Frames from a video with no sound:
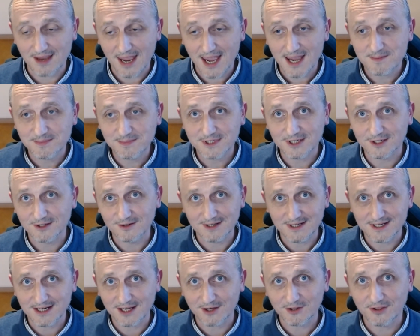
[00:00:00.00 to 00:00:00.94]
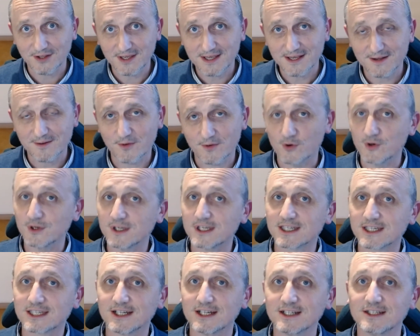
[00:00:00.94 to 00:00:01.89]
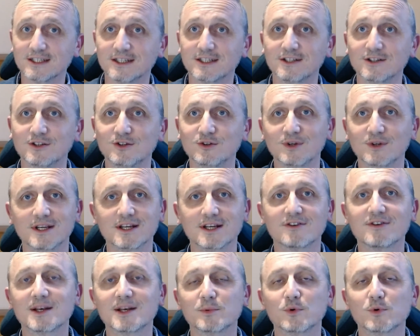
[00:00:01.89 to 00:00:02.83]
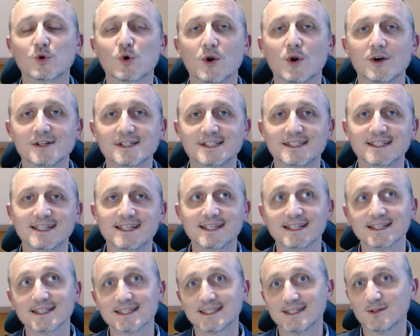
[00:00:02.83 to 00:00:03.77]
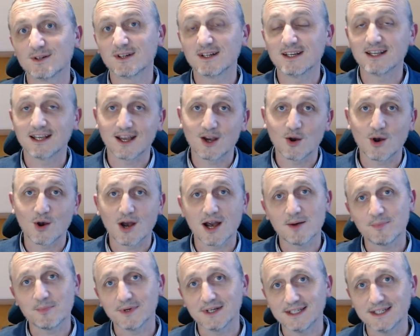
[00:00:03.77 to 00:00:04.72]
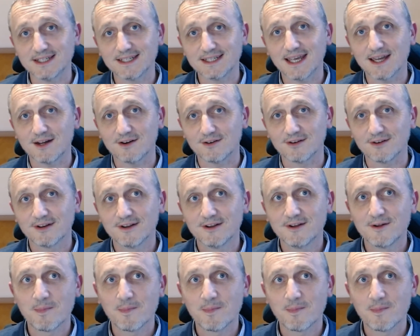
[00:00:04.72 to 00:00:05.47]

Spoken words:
absolutely nothing or you decide to do incredible quarantining, it's still going to go up and down.